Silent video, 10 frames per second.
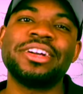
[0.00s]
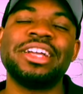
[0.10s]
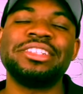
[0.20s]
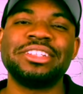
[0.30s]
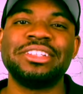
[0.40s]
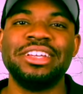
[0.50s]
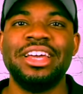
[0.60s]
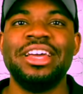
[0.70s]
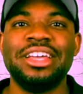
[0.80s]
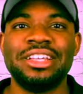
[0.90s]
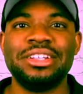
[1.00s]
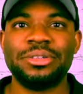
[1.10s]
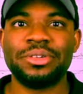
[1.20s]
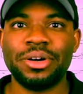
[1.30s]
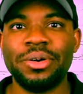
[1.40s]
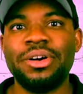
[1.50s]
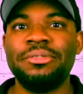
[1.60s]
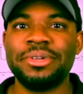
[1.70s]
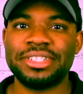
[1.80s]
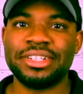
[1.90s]
I should, you know, go
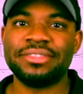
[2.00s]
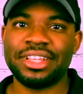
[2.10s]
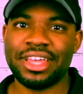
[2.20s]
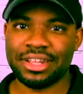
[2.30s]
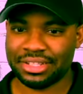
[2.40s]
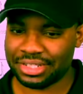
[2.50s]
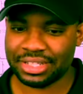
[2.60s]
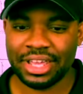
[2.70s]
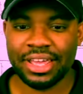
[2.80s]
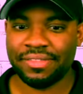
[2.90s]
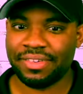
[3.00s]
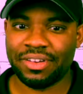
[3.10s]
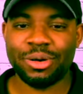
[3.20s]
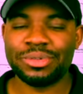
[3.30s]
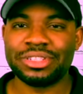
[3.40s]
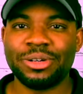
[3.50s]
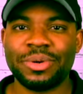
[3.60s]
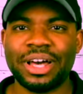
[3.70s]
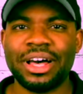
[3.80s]
home and stuff like that and just figure out what's going